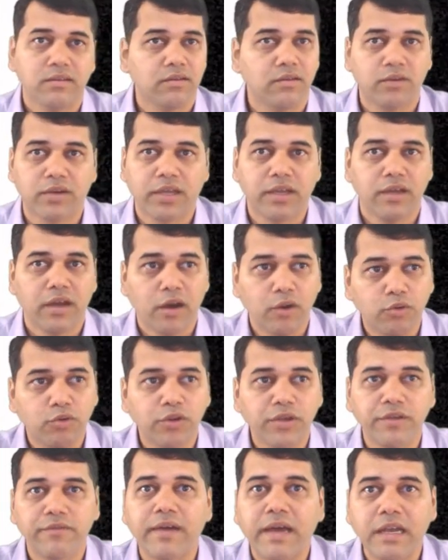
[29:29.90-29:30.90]
Okay, how
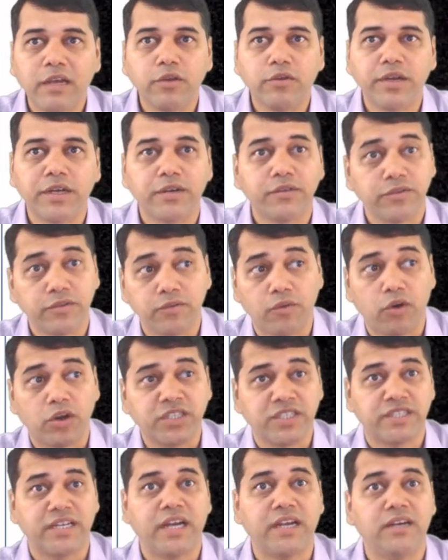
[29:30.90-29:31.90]
to evaluate it,
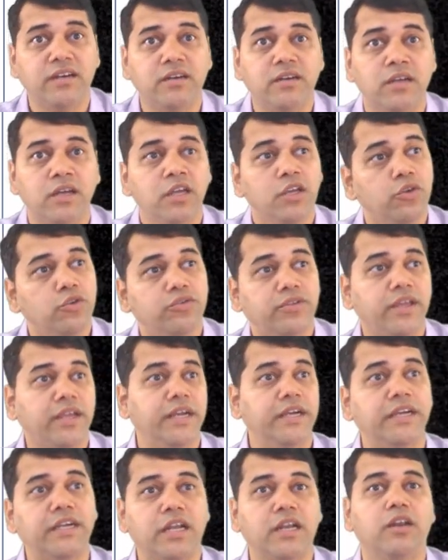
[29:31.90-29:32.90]
what standard? You say
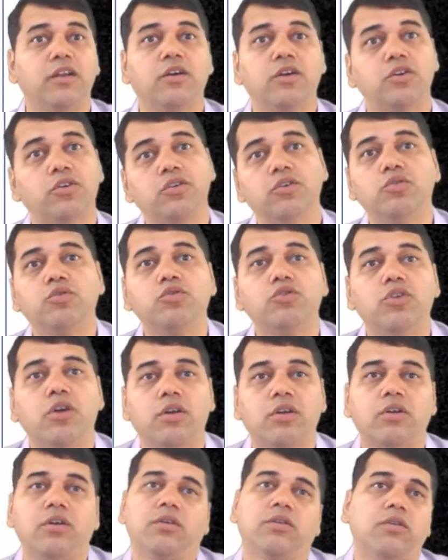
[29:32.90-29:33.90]
internal control, good
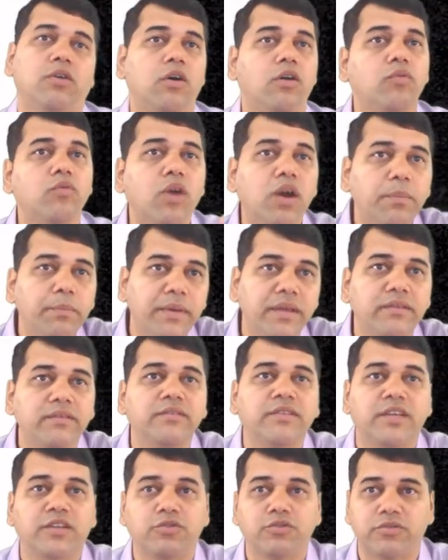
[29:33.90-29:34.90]
or not? On what
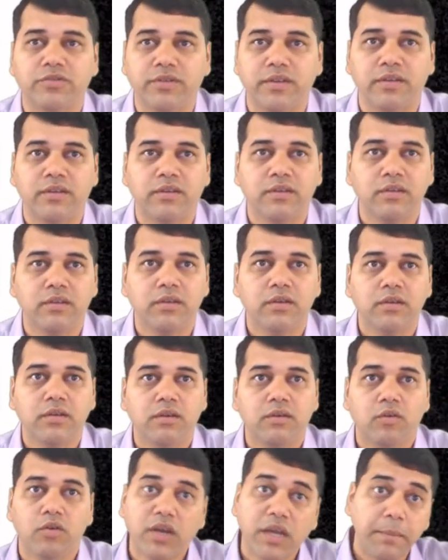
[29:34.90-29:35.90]
basis I should say?
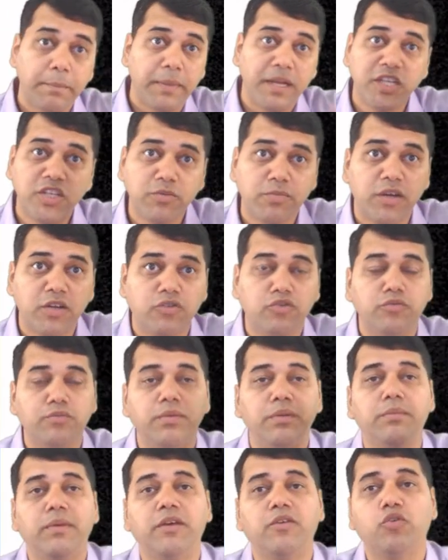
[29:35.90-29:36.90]
Okay, benchmark should
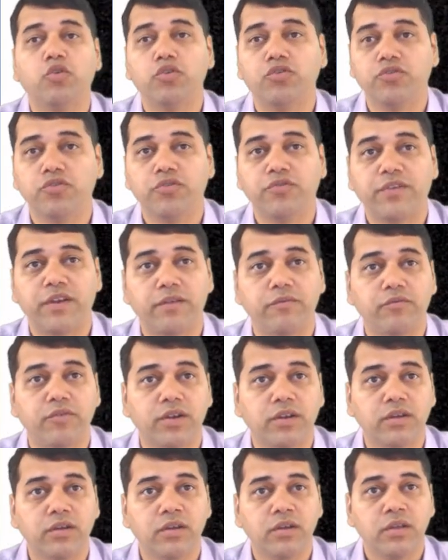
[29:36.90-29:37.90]
be my COSO
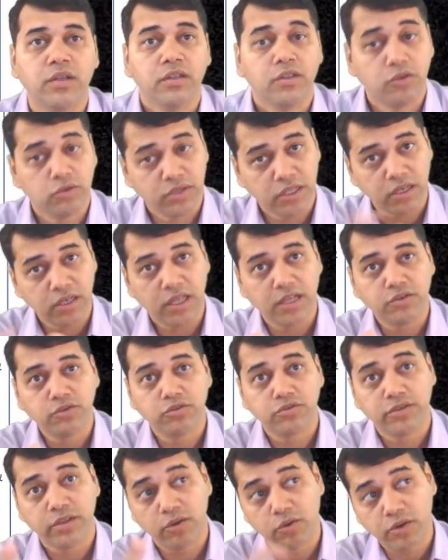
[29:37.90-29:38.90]
framework. Now then I
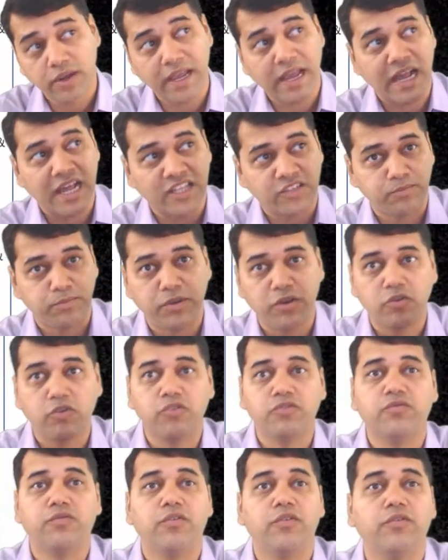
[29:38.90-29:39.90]
should say, okay, as per
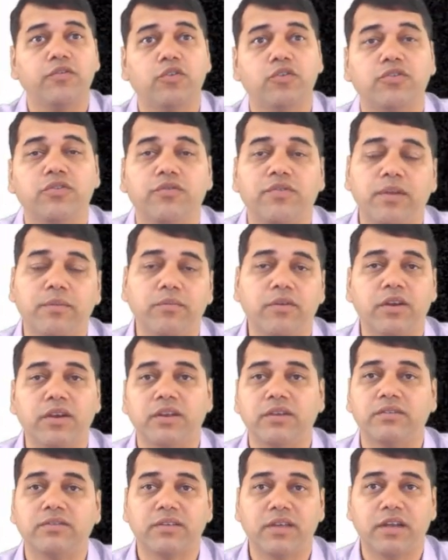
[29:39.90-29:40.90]
COSO framework,
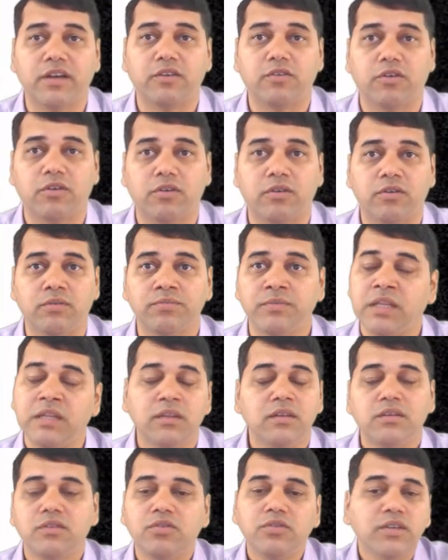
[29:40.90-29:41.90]
it's correct or not.
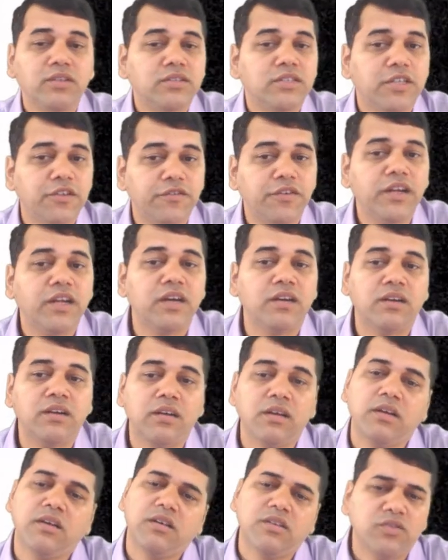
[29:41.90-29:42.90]
So it's difficult.
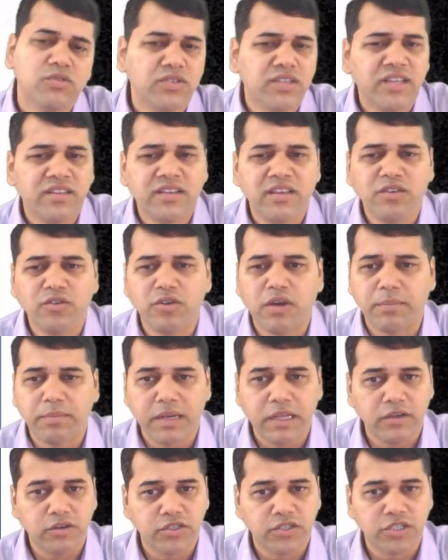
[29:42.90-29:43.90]
So they say you
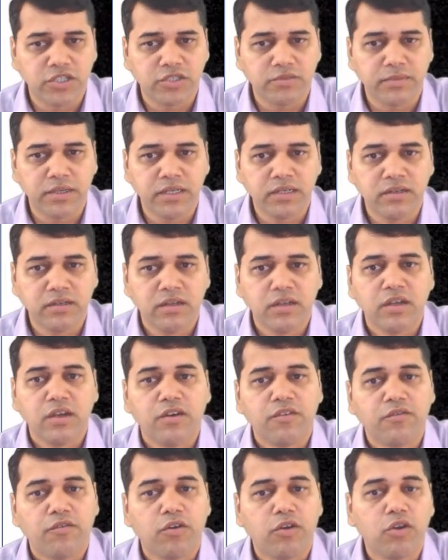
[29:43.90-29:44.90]
apply your judgment,
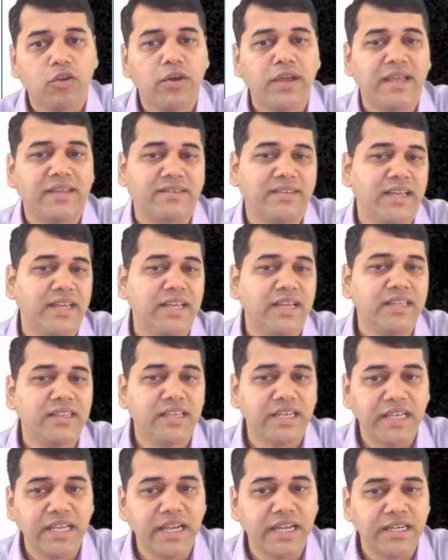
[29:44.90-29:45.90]
follow SIA
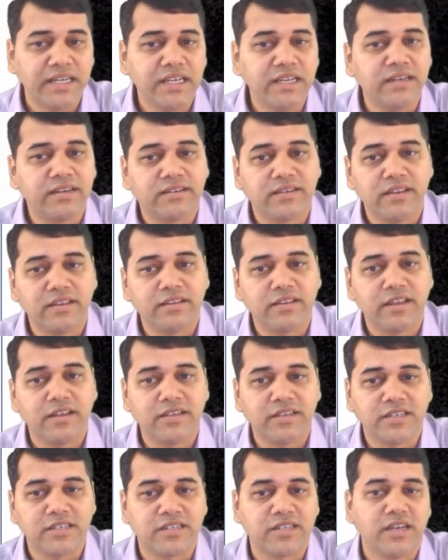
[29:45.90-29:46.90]
380. It says that
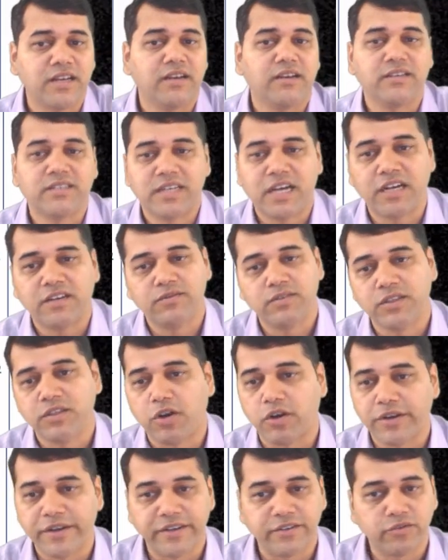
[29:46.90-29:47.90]
it starts with
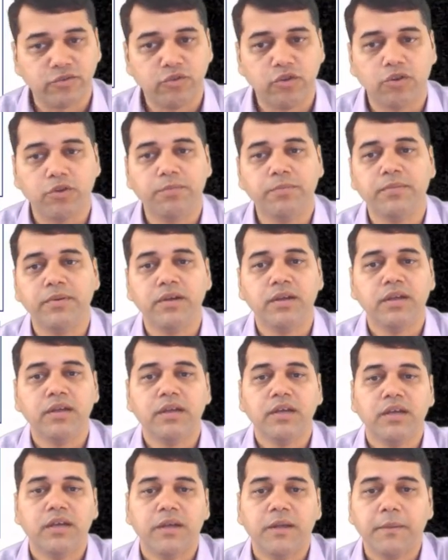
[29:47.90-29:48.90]
audit scope,
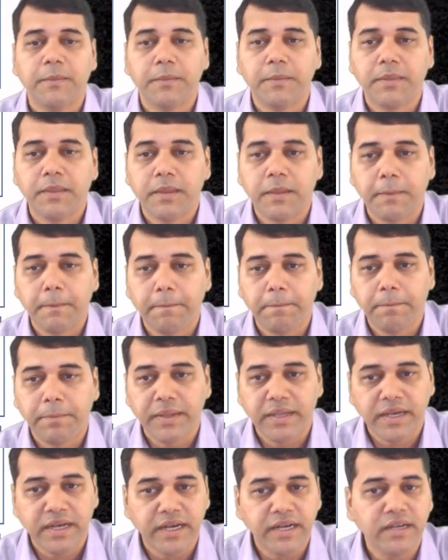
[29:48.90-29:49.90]

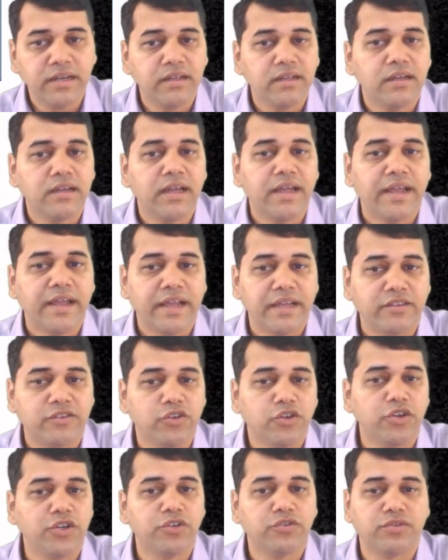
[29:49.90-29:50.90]
period,
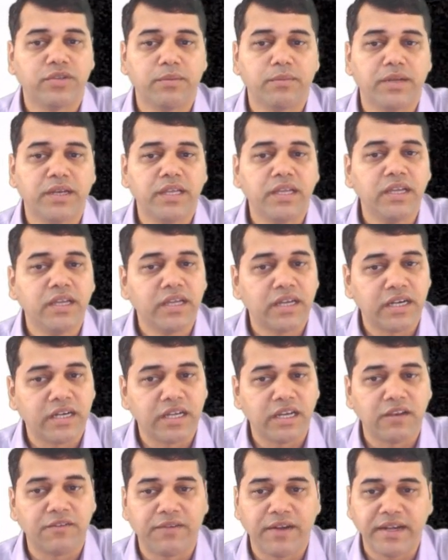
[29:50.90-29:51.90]
executive summary,
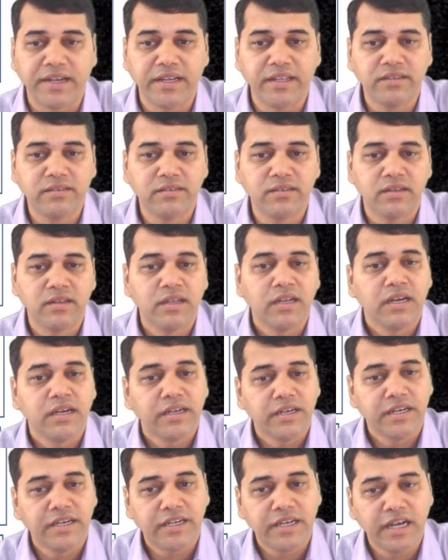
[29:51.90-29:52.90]
critical findings,
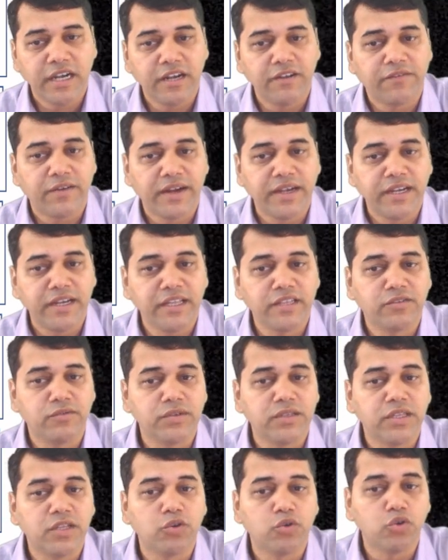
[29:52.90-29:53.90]
detailed findings
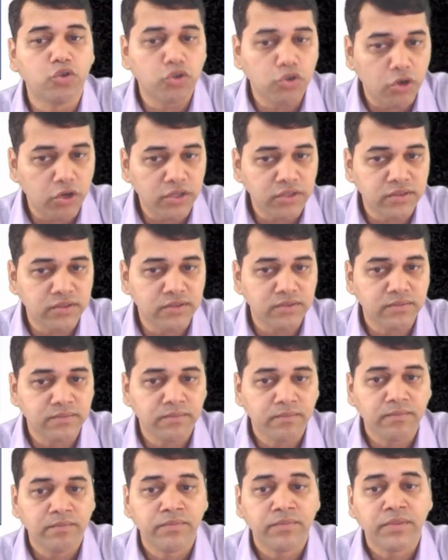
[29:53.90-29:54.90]
with the root cause,
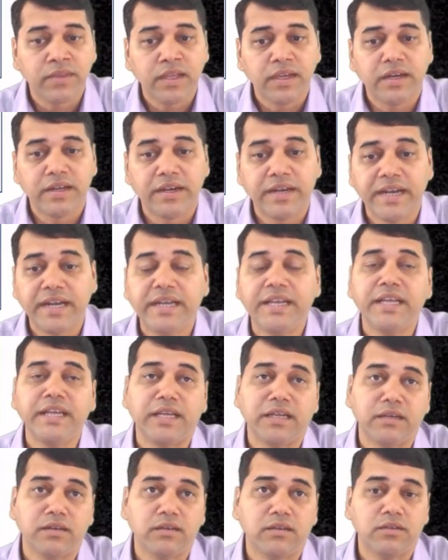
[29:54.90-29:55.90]

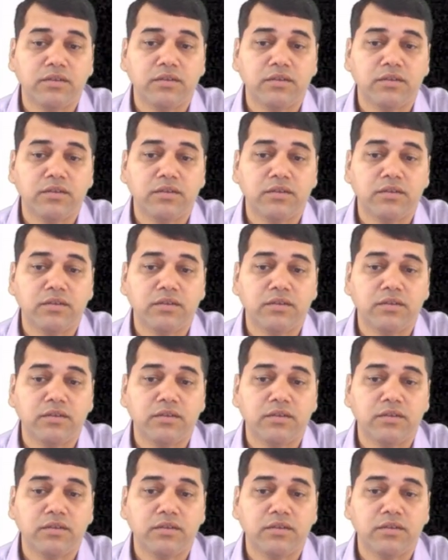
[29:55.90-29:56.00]
rating,